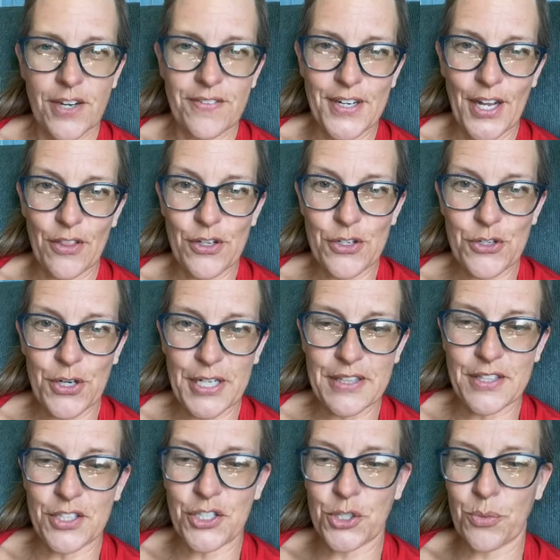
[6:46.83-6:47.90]
you have another
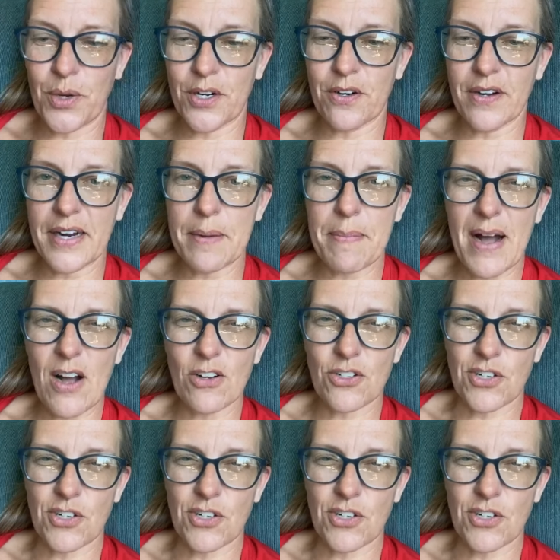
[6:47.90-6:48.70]
trait that you're wondering about?